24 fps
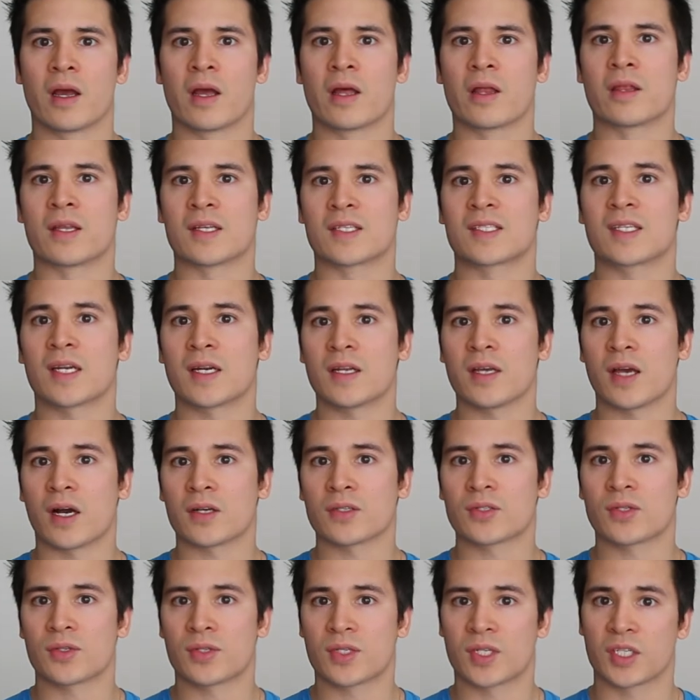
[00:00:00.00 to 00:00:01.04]
The study
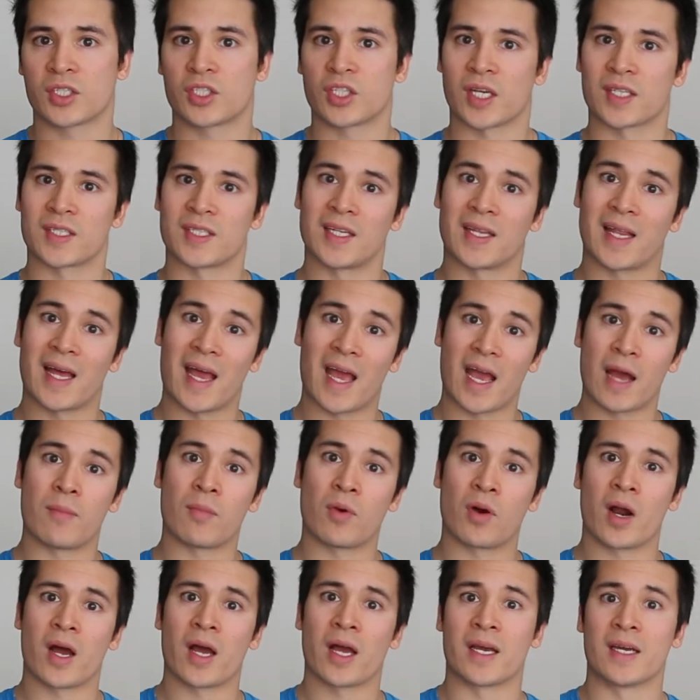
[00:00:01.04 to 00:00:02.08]
also suggested that
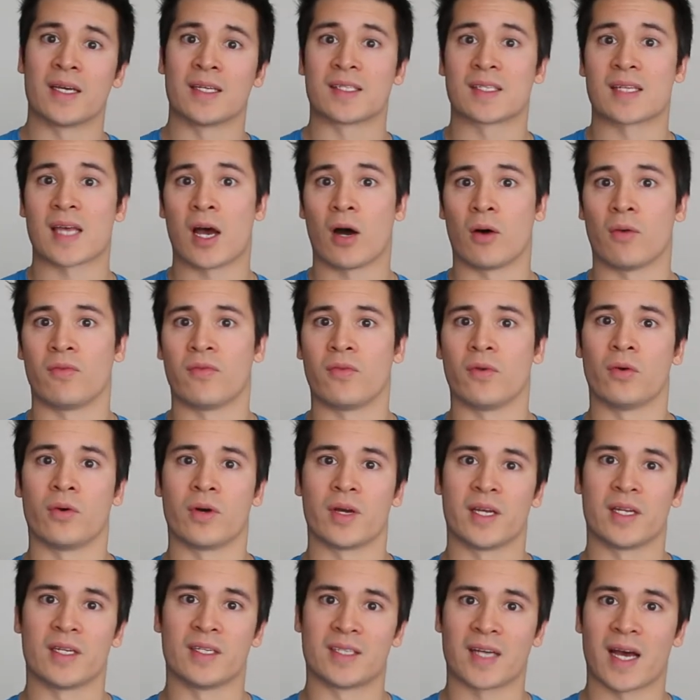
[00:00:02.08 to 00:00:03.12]
MRI is helpful
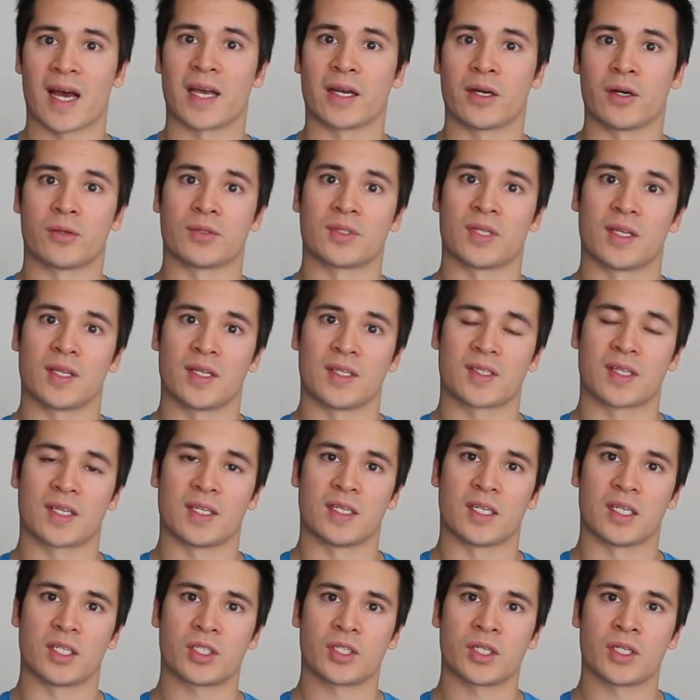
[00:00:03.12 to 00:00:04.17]
in diagnosing these
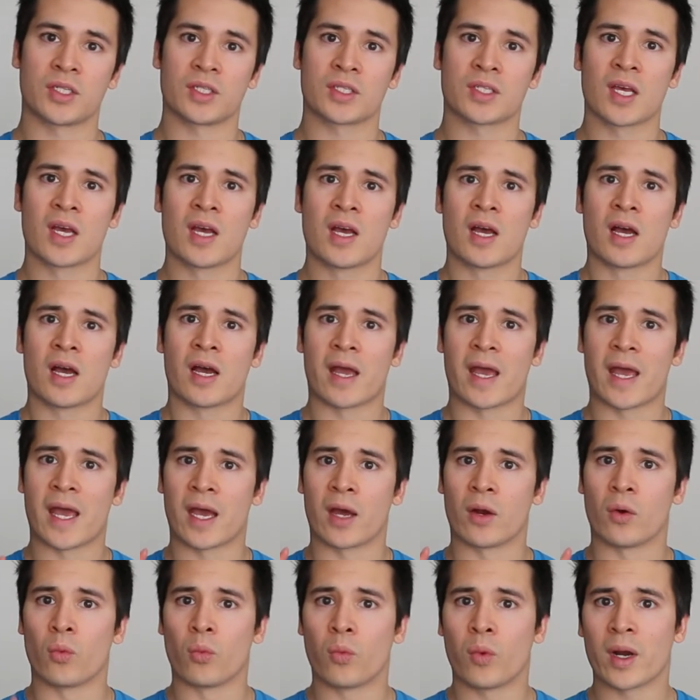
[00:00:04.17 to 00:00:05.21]
conditions,
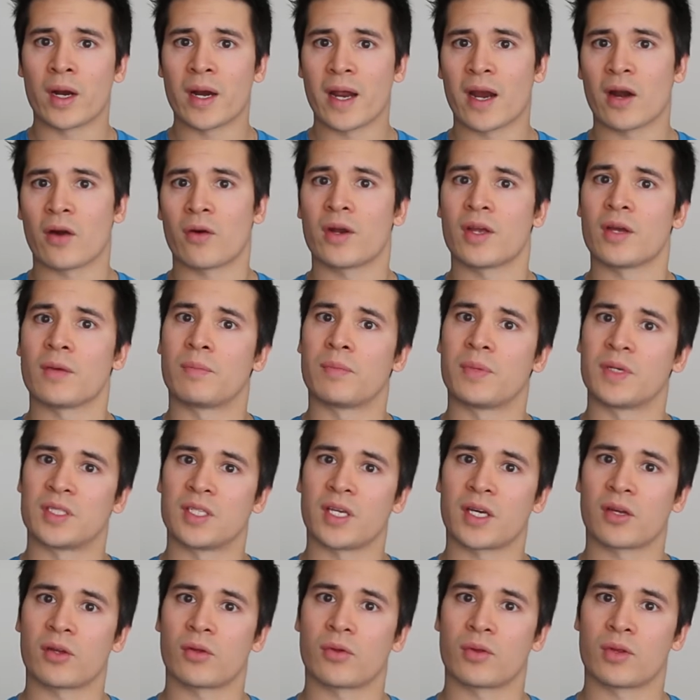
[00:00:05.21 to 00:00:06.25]
and one area in
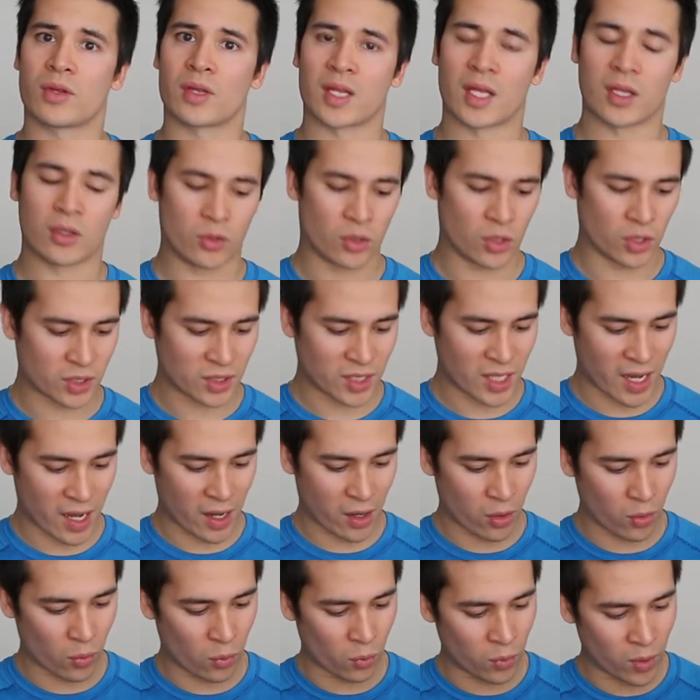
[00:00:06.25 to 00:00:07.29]
particular that they looked
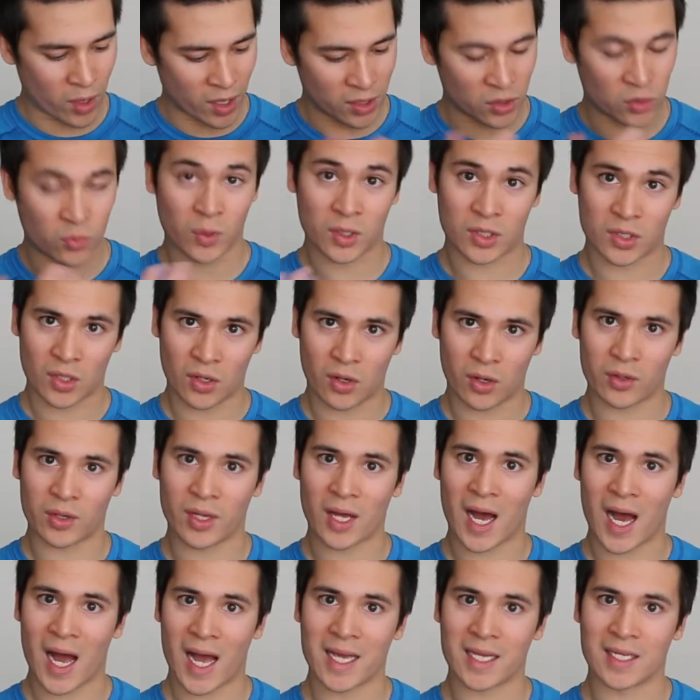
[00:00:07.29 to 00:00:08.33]
at was what's called
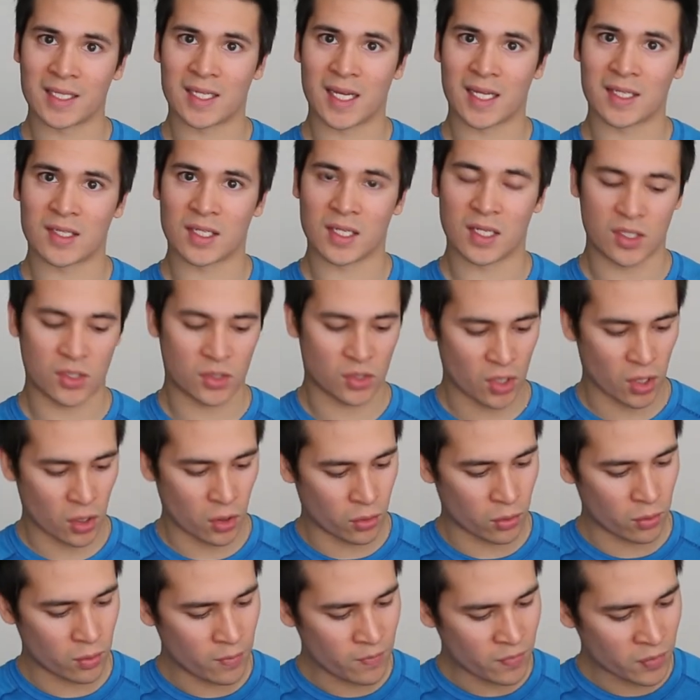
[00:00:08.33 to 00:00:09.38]
the high-intensity
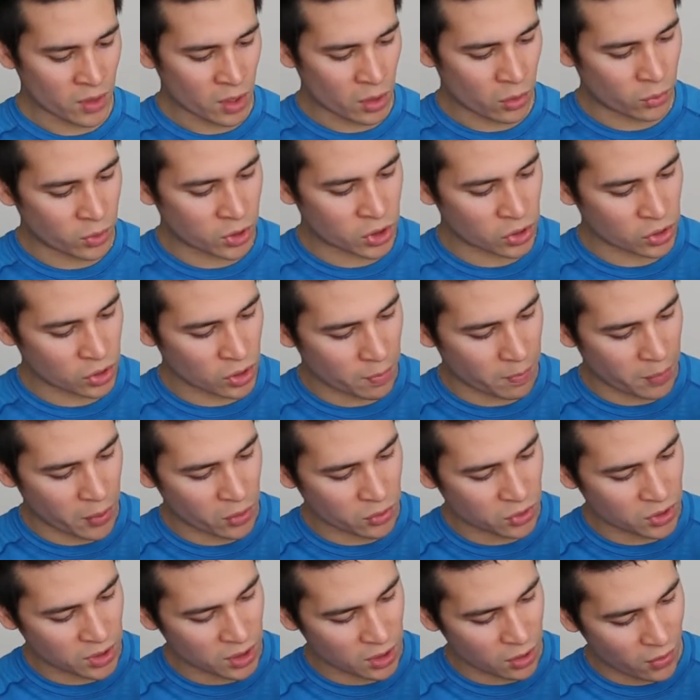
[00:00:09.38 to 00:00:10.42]
zone, which is the
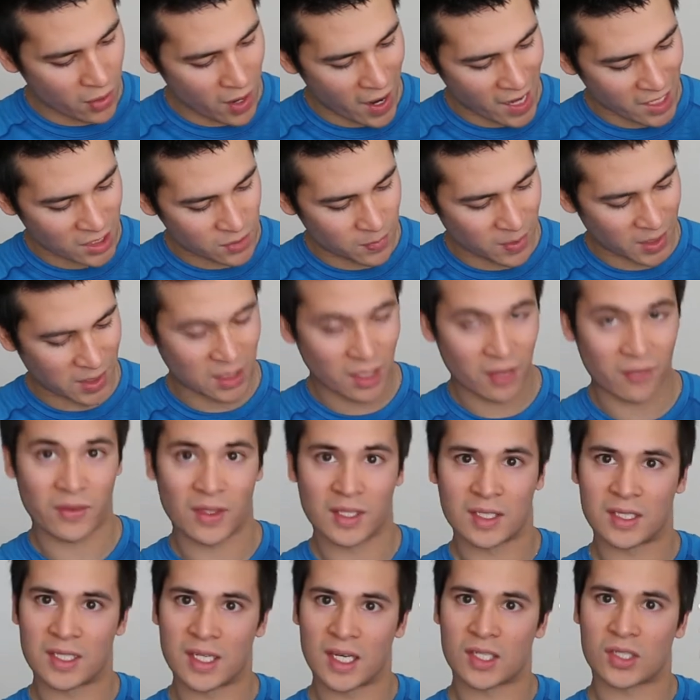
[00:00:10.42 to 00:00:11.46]
posterior aspect of
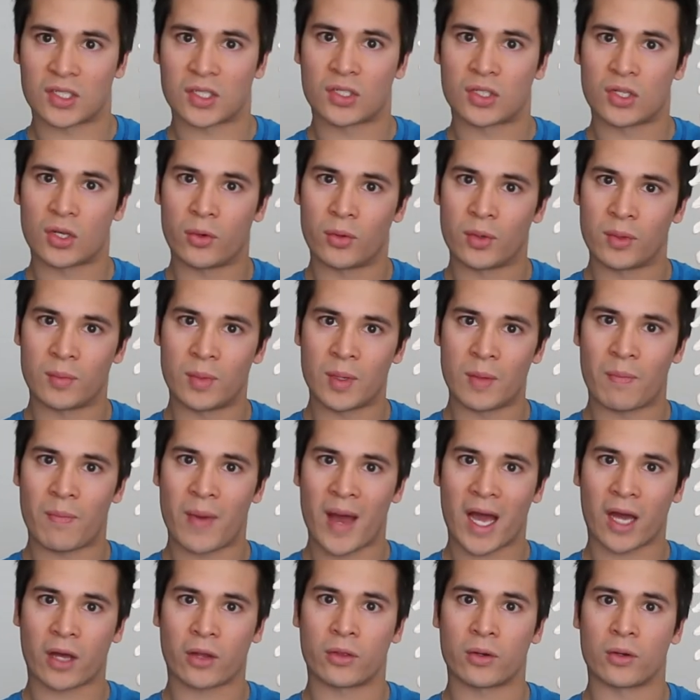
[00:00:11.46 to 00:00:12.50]
the disc, so it would be
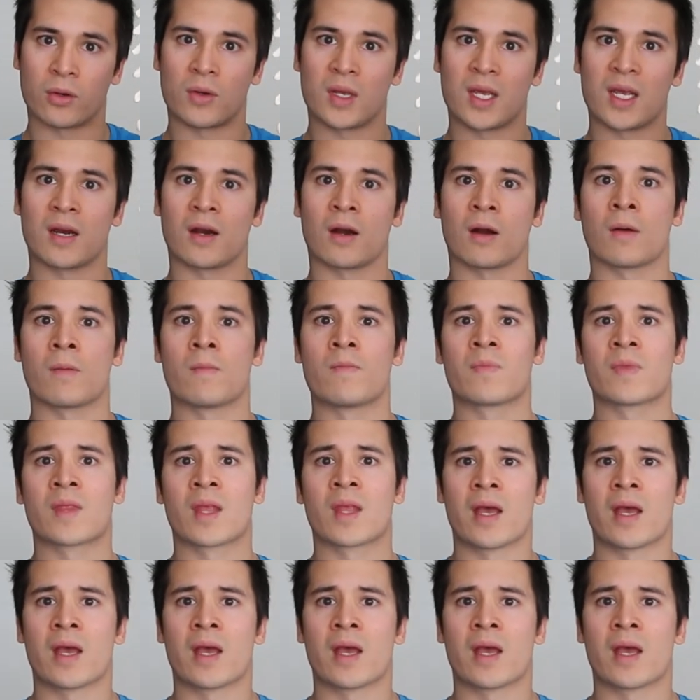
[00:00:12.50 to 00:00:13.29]
back through here.